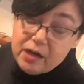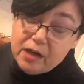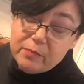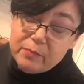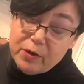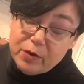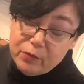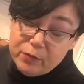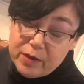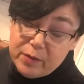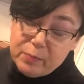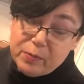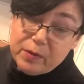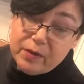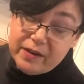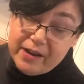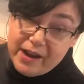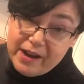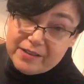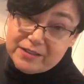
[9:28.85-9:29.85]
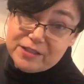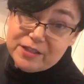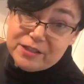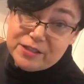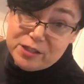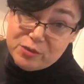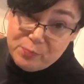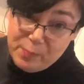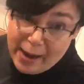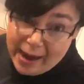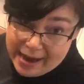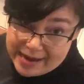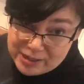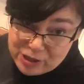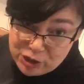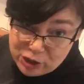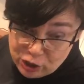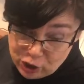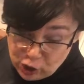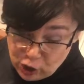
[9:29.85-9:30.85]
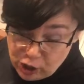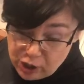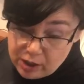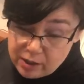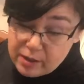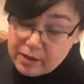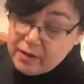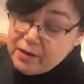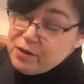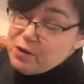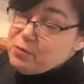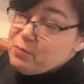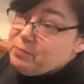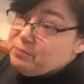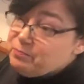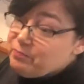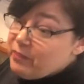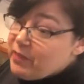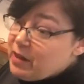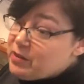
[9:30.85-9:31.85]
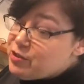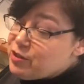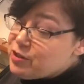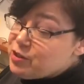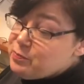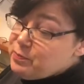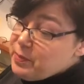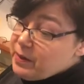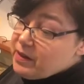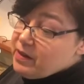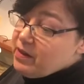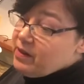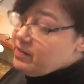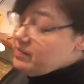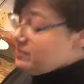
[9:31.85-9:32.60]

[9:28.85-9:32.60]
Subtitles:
but we pronounce it spatula just because